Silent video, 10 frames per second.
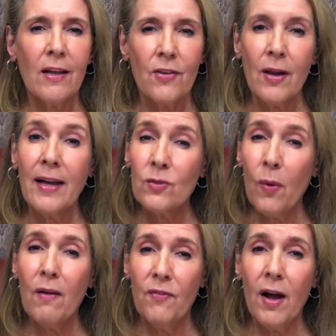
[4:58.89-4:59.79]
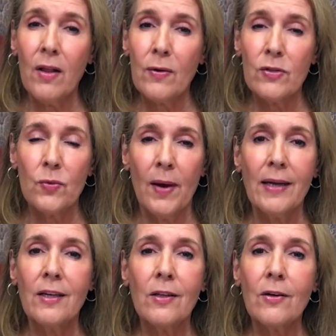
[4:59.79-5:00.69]
They're like $12
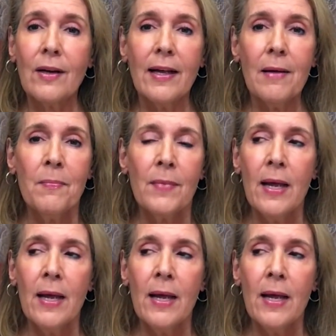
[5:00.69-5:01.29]
regularly,